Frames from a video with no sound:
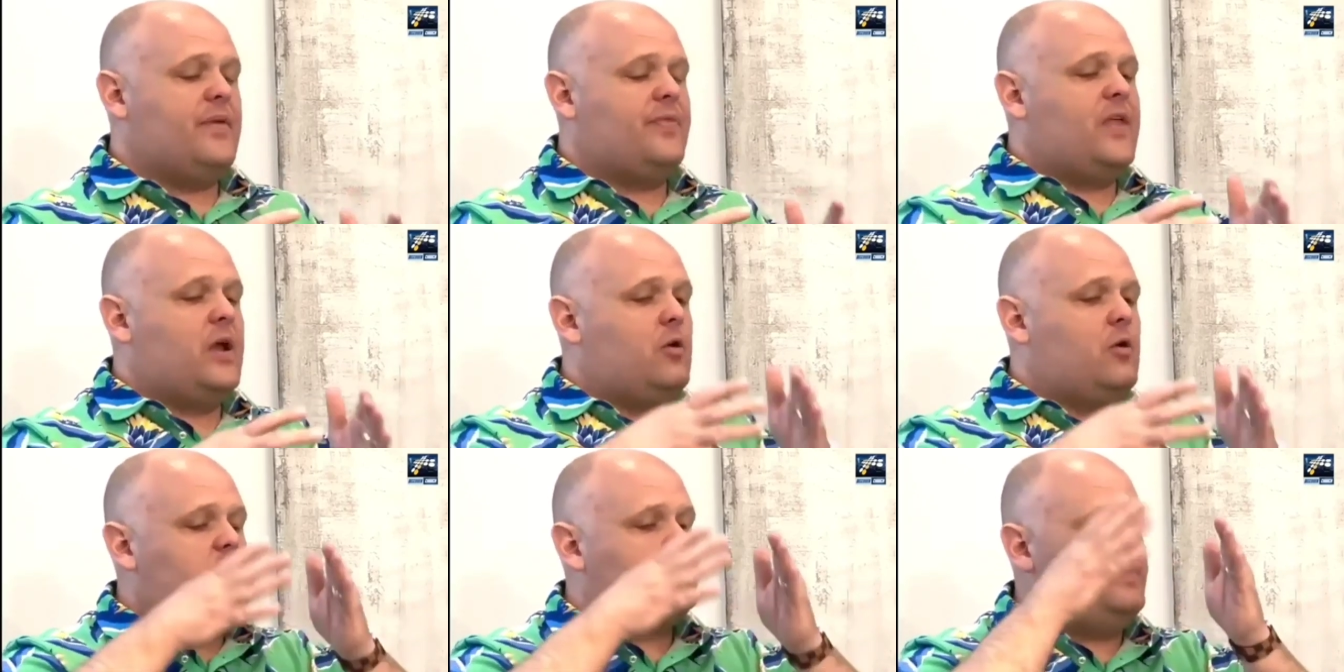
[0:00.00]

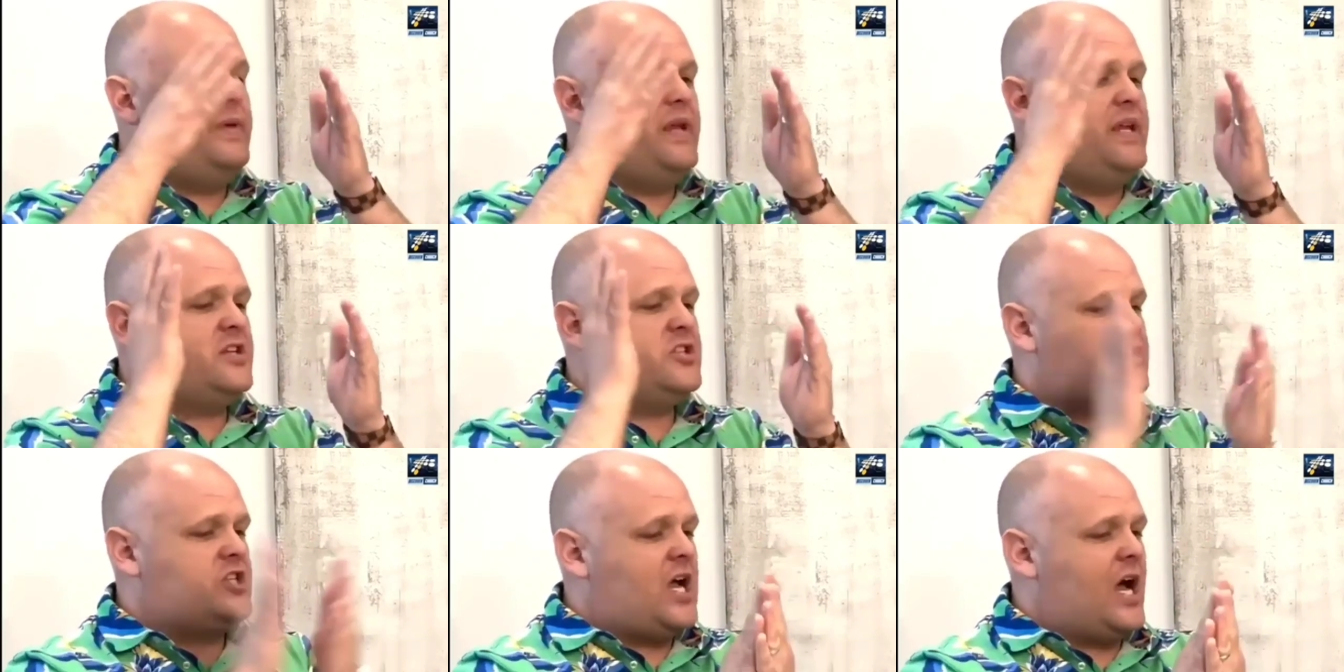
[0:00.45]
But there would
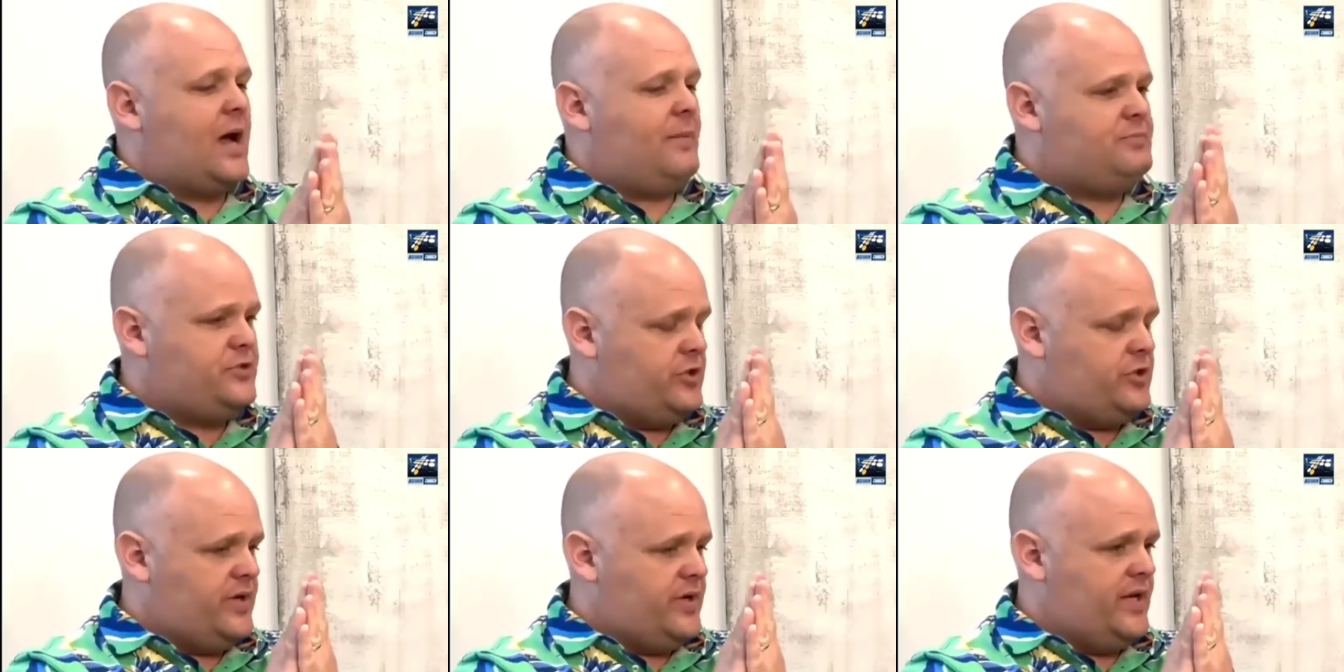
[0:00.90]
be a
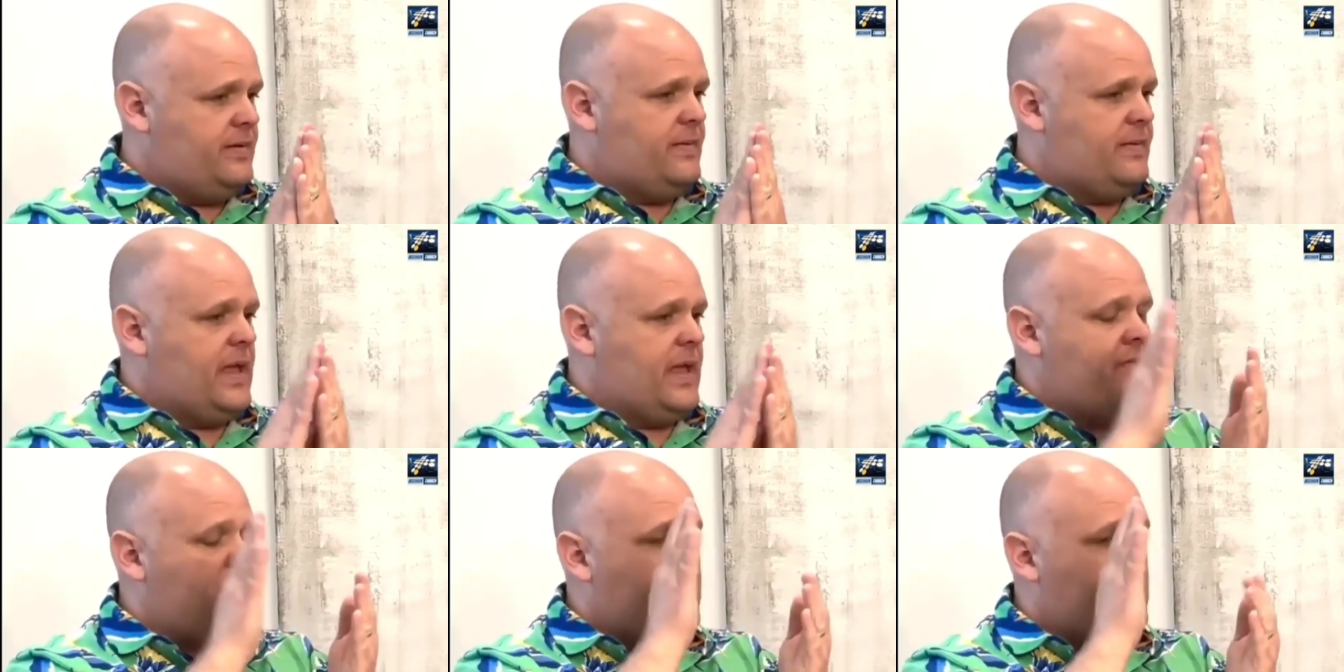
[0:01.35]
stop to
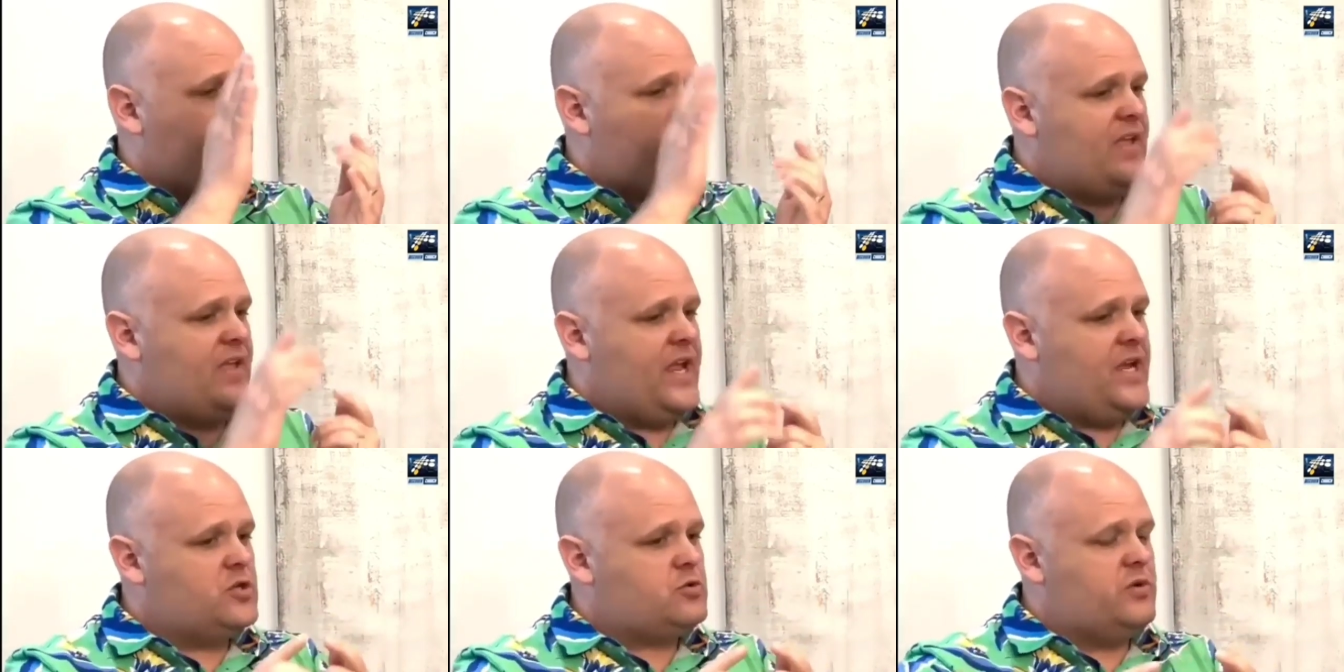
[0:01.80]
it, and their
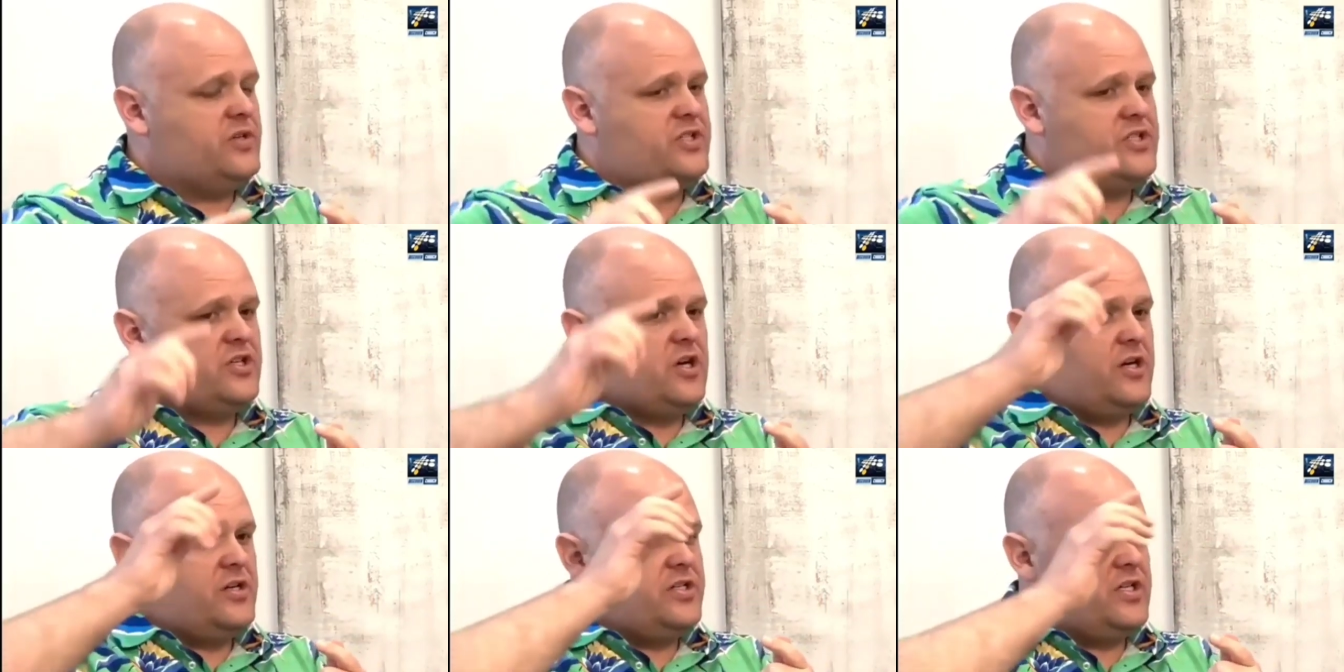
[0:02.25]
things would
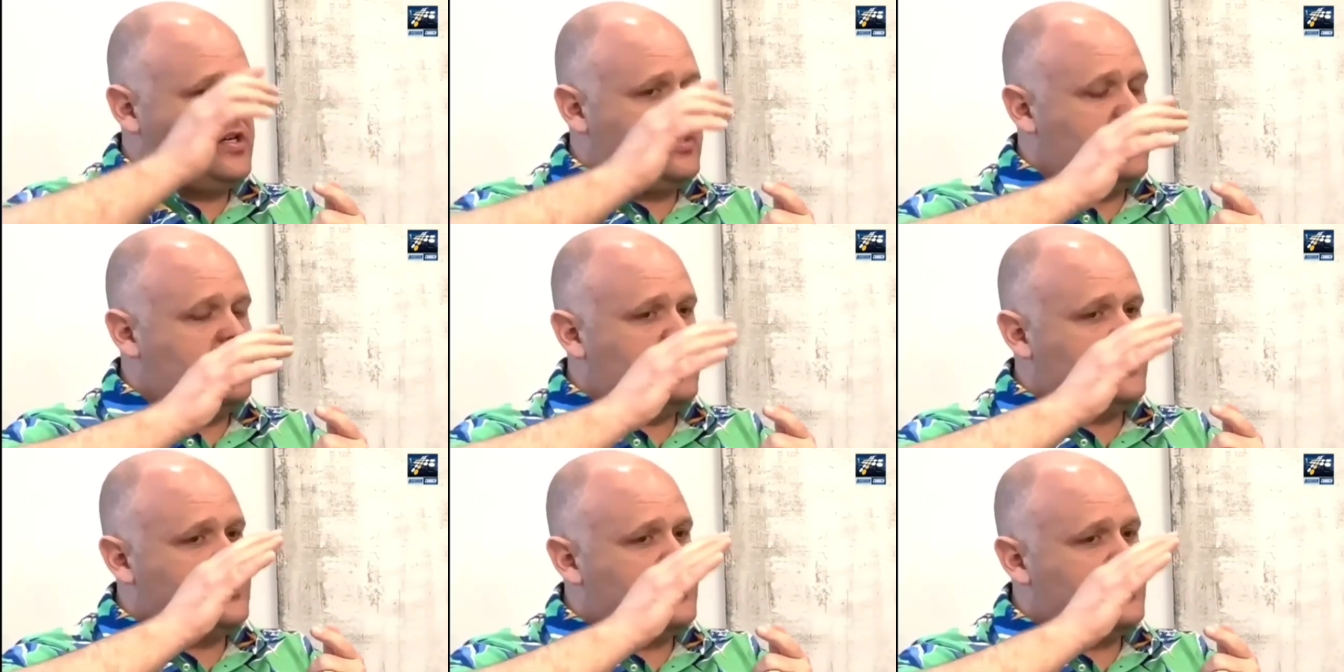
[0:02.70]
start to